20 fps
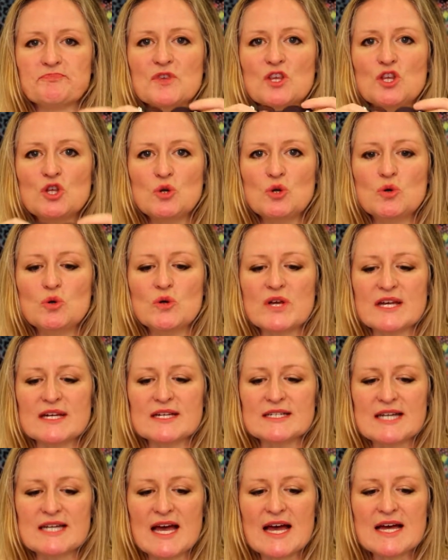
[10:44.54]
You can
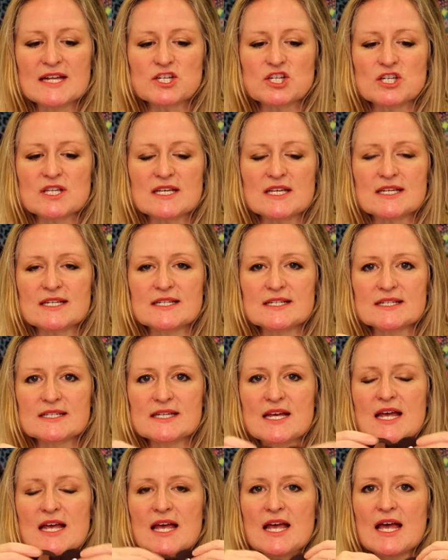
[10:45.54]
attach these,
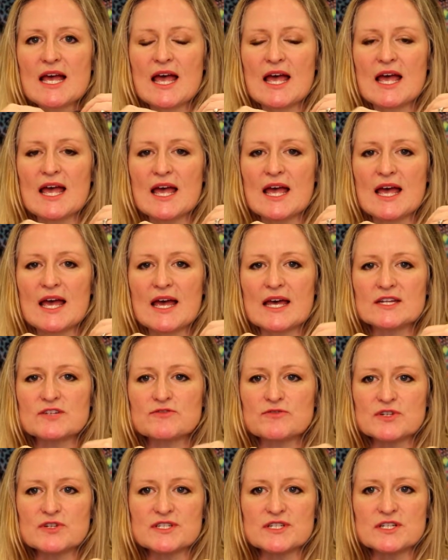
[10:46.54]
and
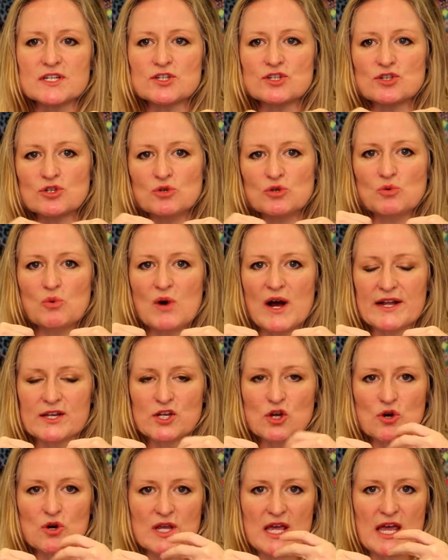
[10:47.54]
for instance, you want
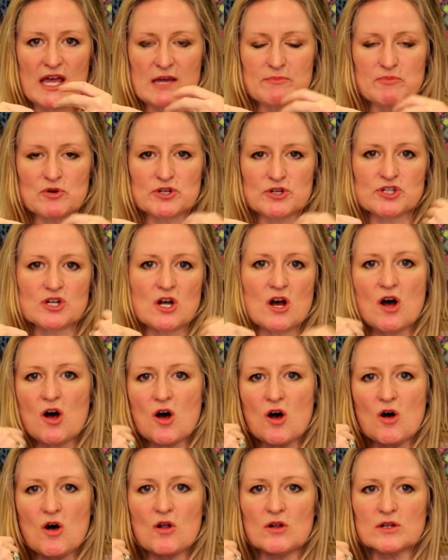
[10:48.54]
your cape or
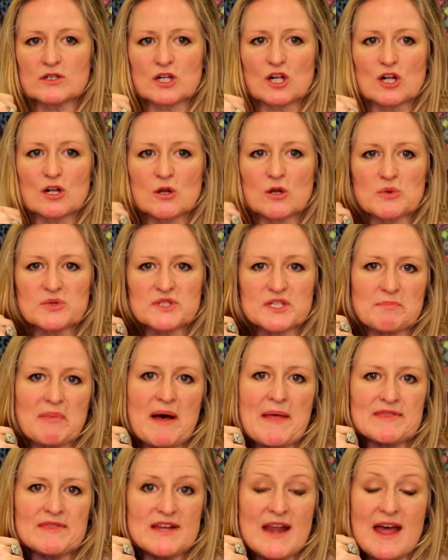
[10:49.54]
shawl close up
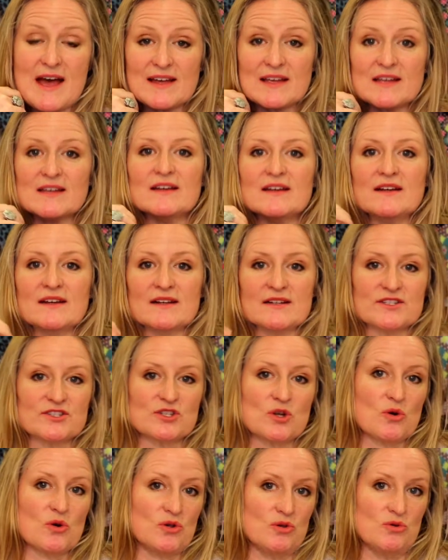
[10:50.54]
on the neck.
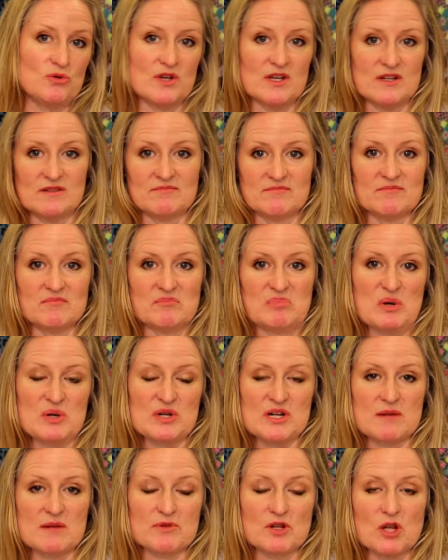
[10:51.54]
So you can put
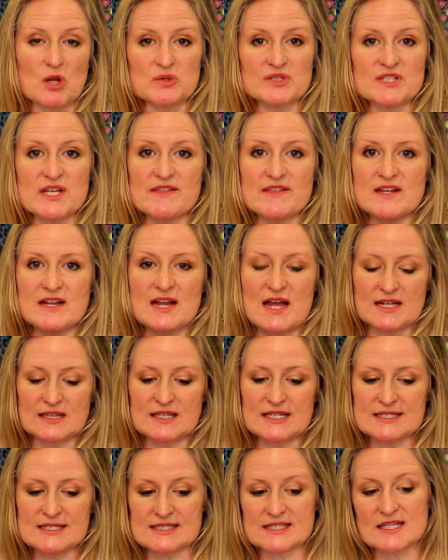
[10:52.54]
it up close on the neck.
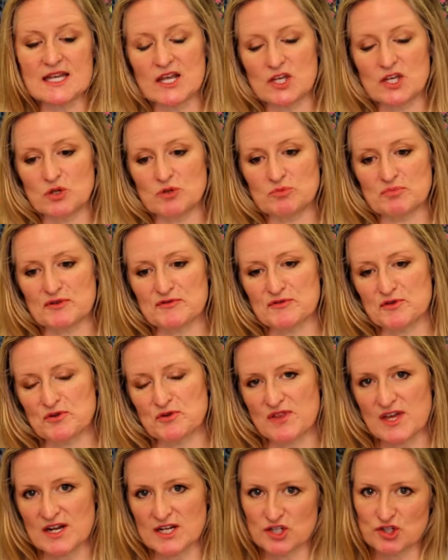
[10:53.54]
Let's say you prefer
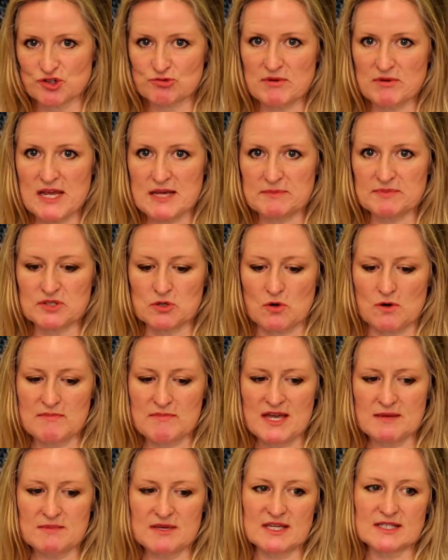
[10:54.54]
that it drapes, or
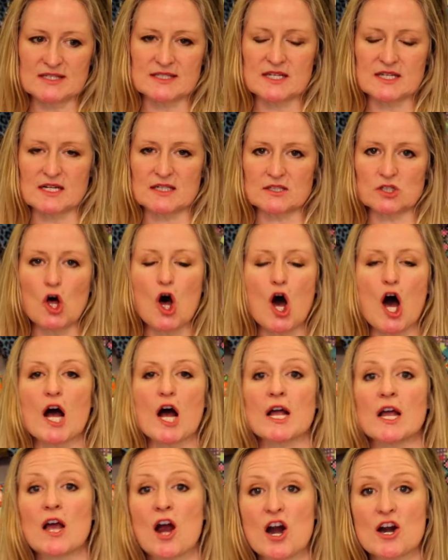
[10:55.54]
maybe it's a
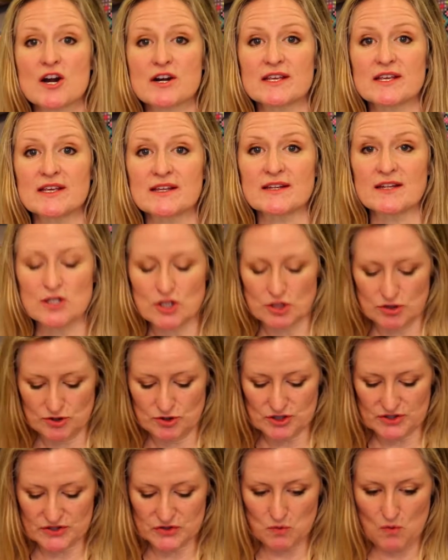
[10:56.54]
long cardigan and you
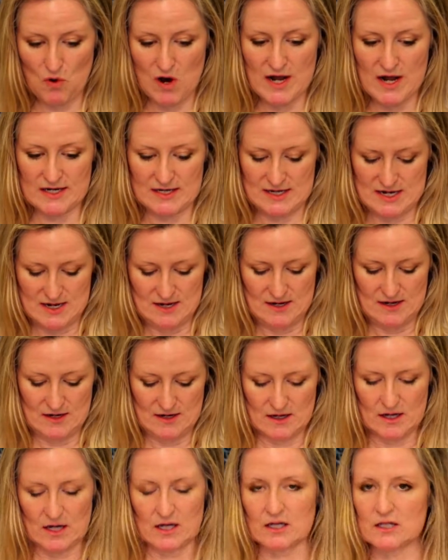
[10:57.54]
just want
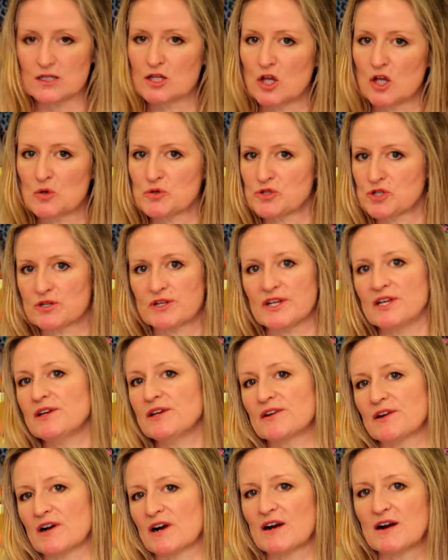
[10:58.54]
a closure
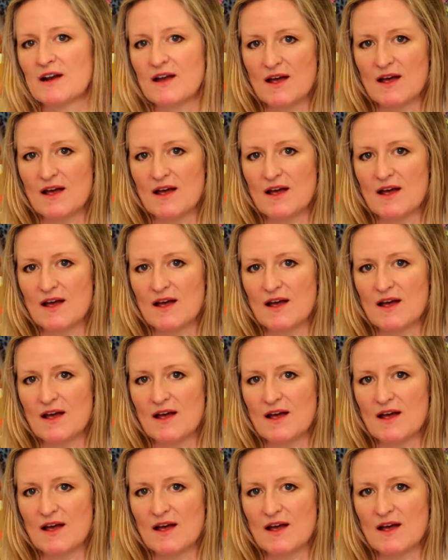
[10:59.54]
here.